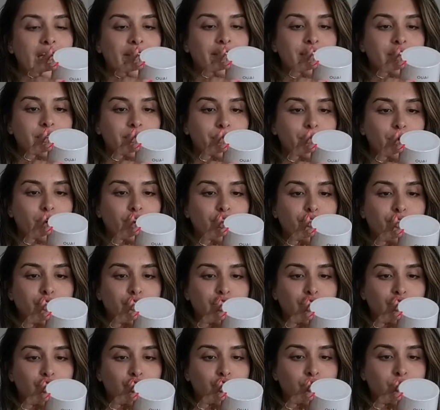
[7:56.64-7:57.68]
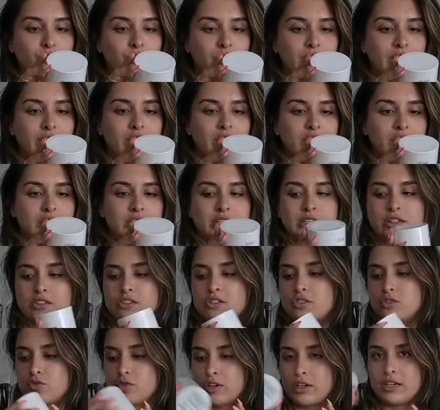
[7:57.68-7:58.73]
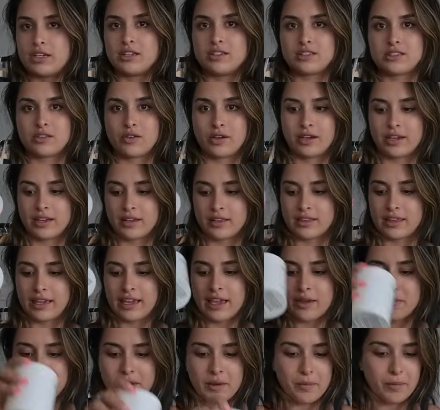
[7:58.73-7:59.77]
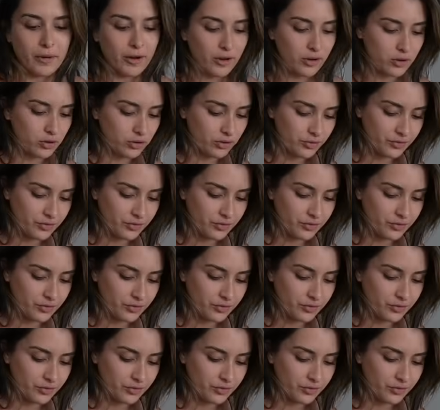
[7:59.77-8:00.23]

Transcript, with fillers: have a perfume in Dean Street, so I, they gave me a bottle